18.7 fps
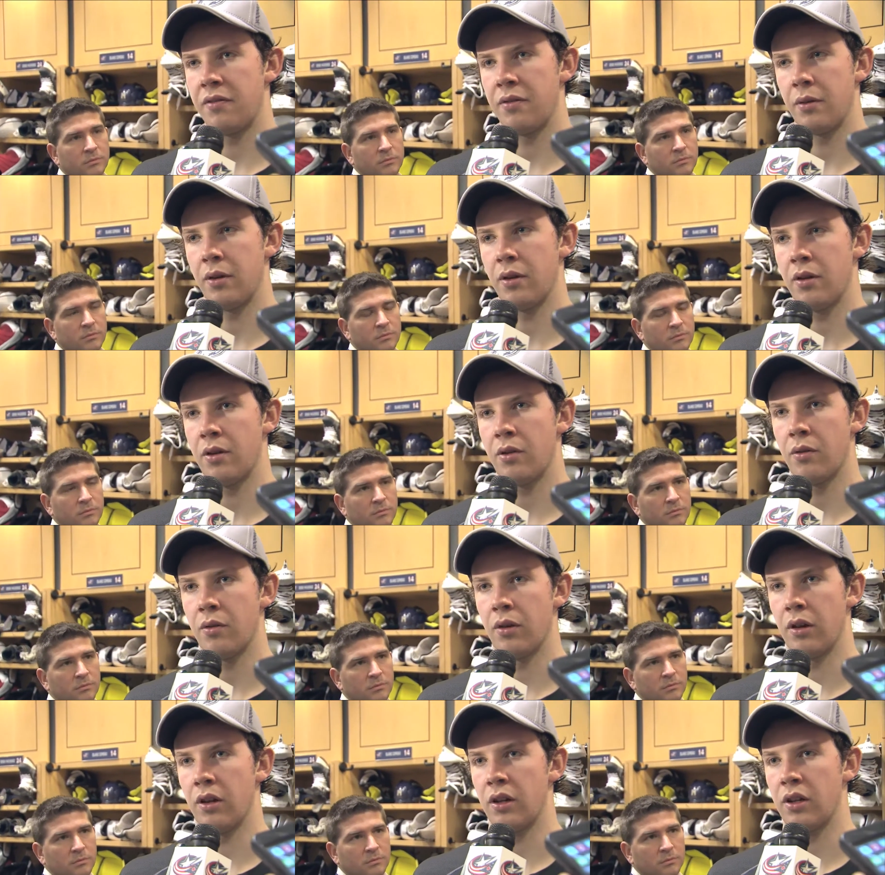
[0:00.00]
Speaker 1: We
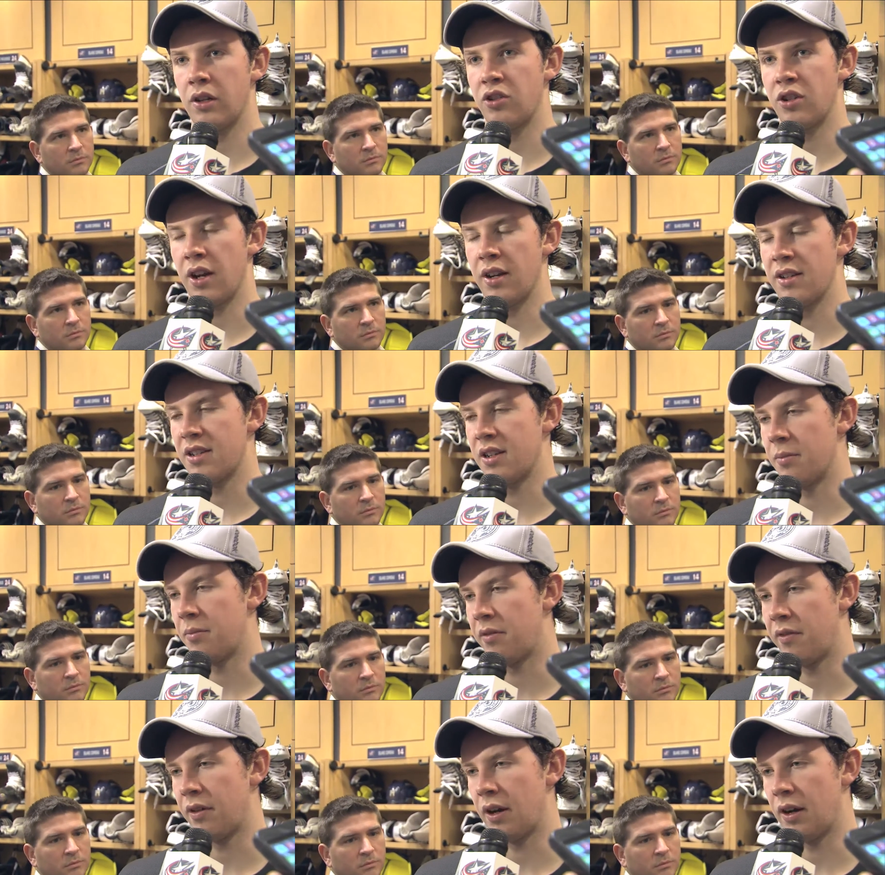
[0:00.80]
we tried to
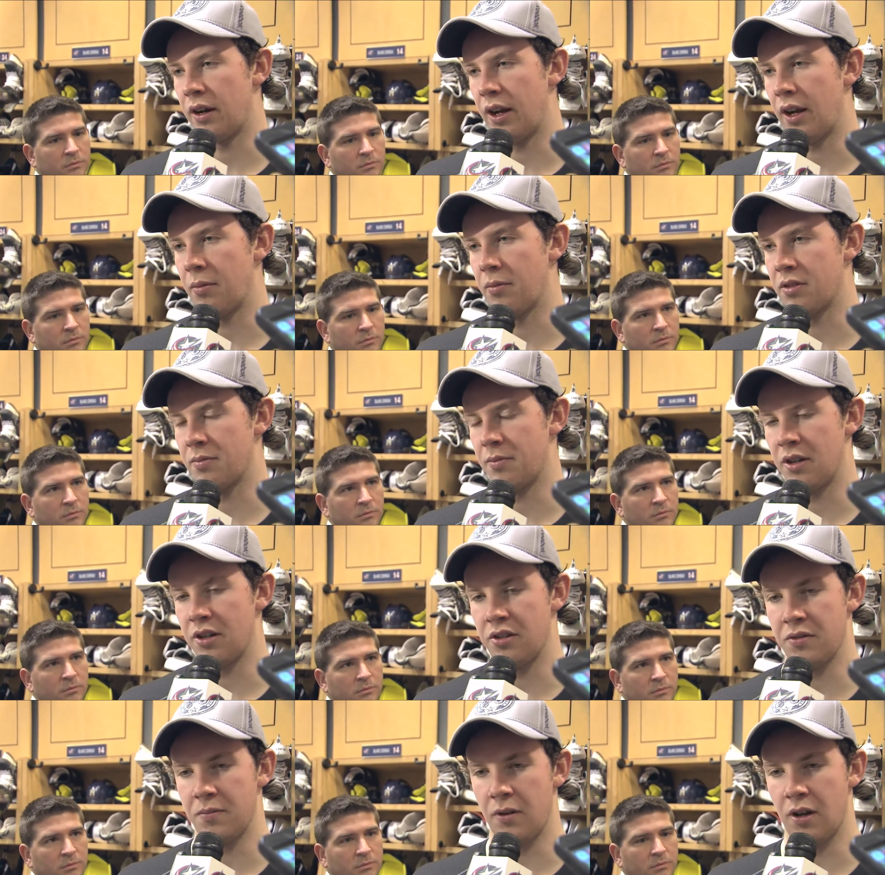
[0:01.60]
simplify our game as
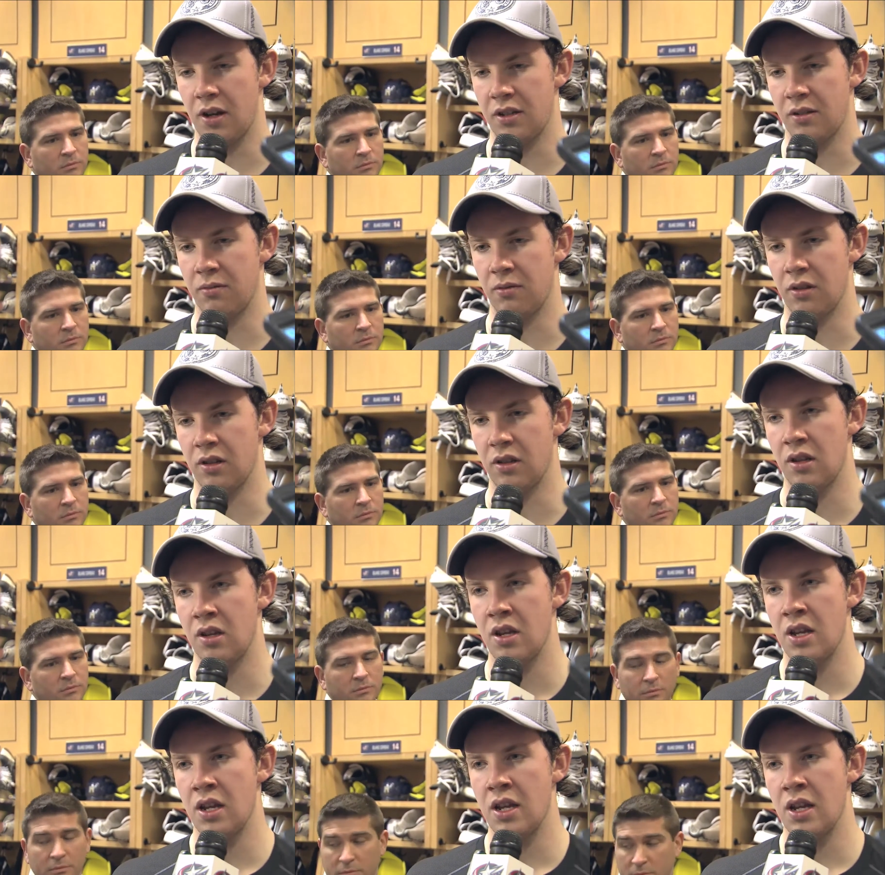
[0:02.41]
much as possible, and
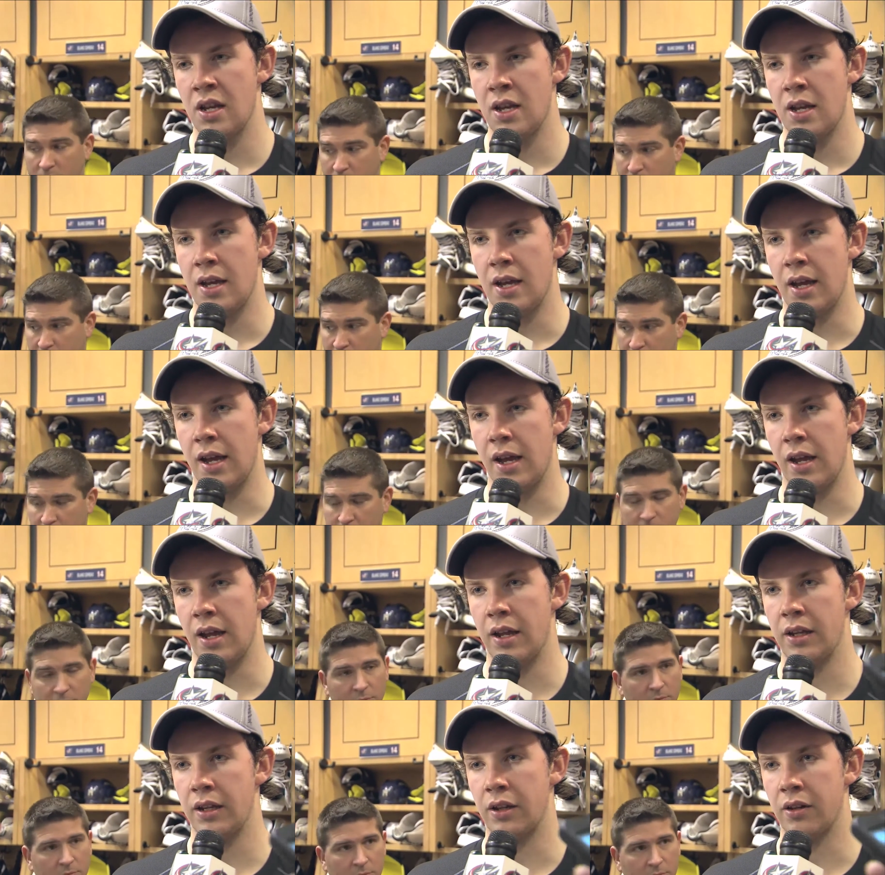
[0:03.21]
eh,
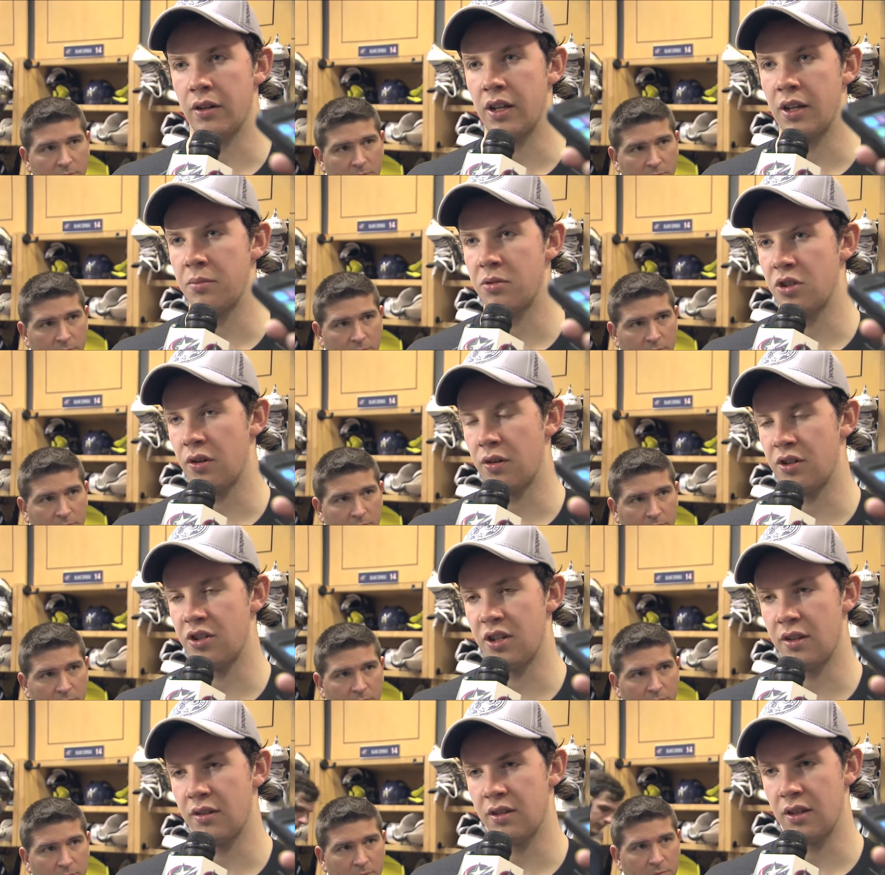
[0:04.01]
you know keep short
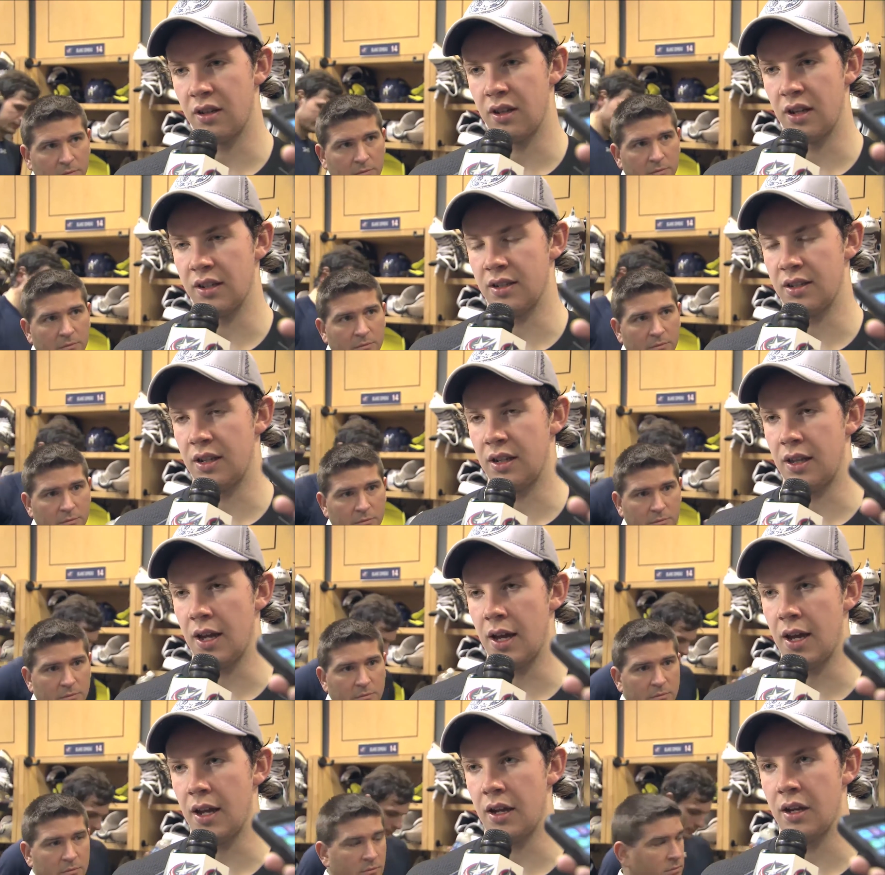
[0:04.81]
shifts and things like
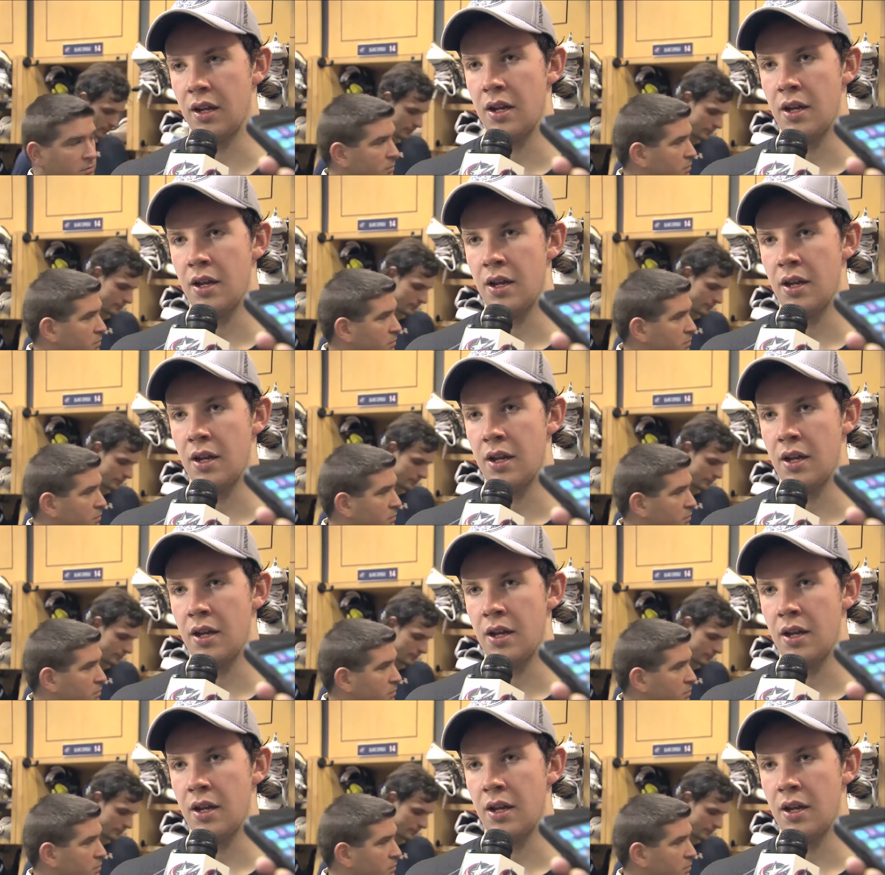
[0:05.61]
that. And,